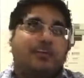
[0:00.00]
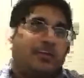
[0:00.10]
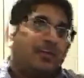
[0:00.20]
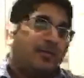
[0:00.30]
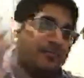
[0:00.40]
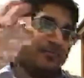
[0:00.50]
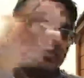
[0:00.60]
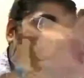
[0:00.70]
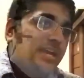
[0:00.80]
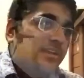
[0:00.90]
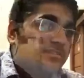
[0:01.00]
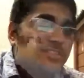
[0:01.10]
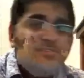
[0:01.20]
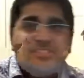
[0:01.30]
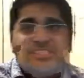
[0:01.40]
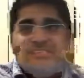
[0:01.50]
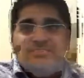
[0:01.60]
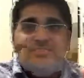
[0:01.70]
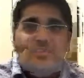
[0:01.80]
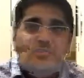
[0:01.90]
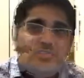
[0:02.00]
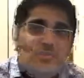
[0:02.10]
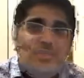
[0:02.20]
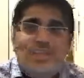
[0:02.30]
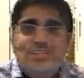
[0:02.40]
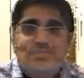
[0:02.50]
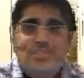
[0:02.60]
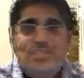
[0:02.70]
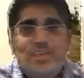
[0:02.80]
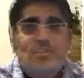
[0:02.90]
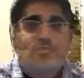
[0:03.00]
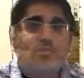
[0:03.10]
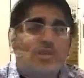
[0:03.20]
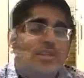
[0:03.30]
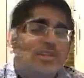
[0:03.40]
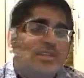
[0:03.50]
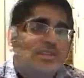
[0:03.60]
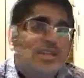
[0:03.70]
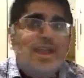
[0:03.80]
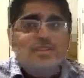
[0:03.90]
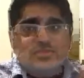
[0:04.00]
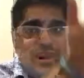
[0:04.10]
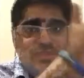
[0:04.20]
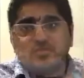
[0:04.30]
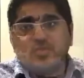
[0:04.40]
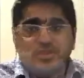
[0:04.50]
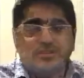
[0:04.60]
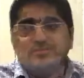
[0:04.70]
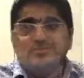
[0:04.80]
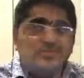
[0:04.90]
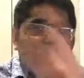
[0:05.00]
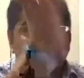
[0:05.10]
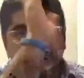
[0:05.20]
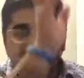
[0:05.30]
Yeah, this was a so-so match. I didn't really care for it. Nia Jax won. Yay.